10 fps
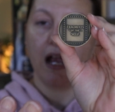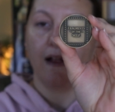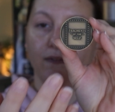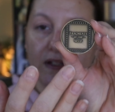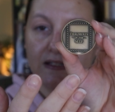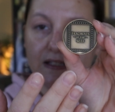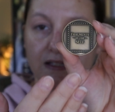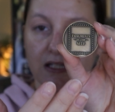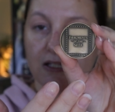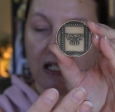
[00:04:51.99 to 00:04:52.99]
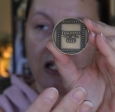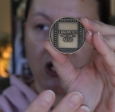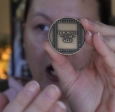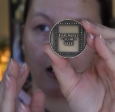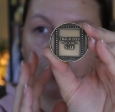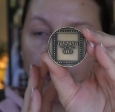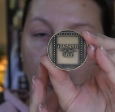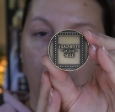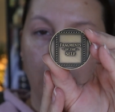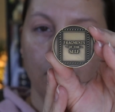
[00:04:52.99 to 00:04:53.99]
And this is the detail
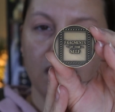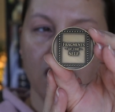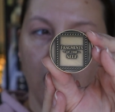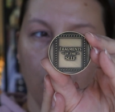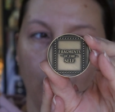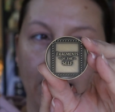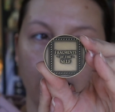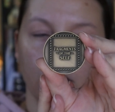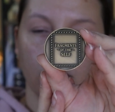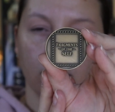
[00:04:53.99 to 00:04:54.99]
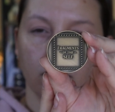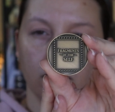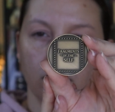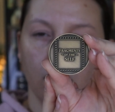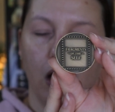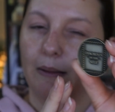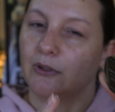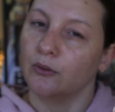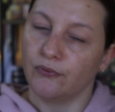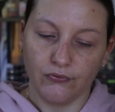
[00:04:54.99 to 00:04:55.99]
that I was like, wait, I'm
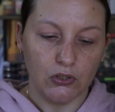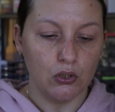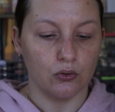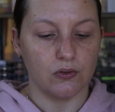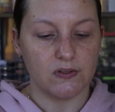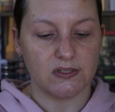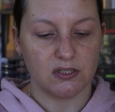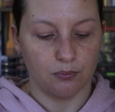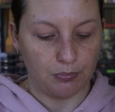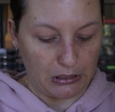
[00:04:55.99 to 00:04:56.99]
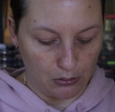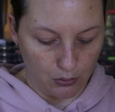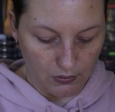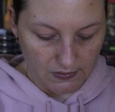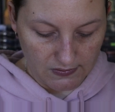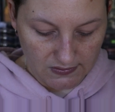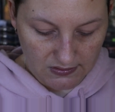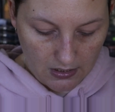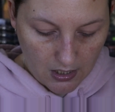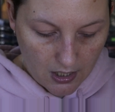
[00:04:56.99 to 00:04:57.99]
confused,
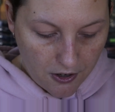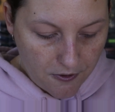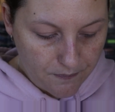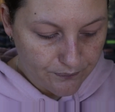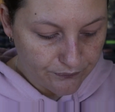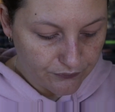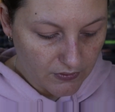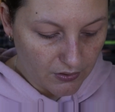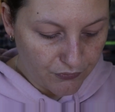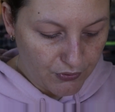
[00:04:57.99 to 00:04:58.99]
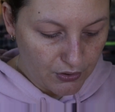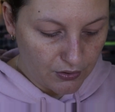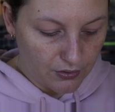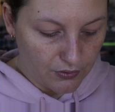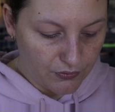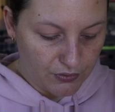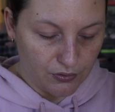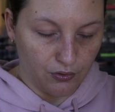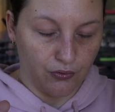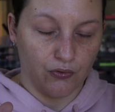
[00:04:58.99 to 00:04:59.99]
because the
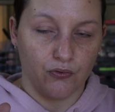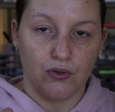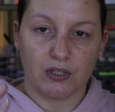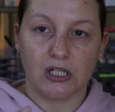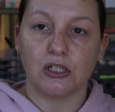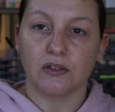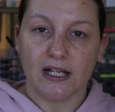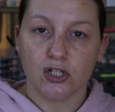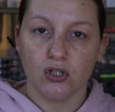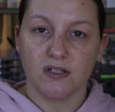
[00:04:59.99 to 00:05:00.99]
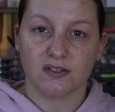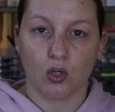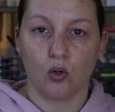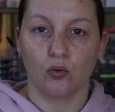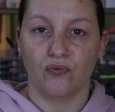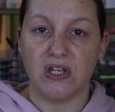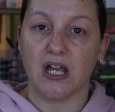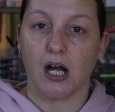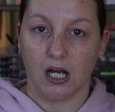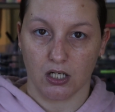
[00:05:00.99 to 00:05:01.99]
the collection is called
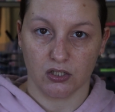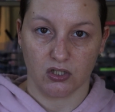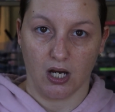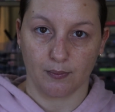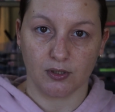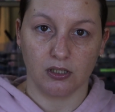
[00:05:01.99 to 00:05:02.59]
the Archetype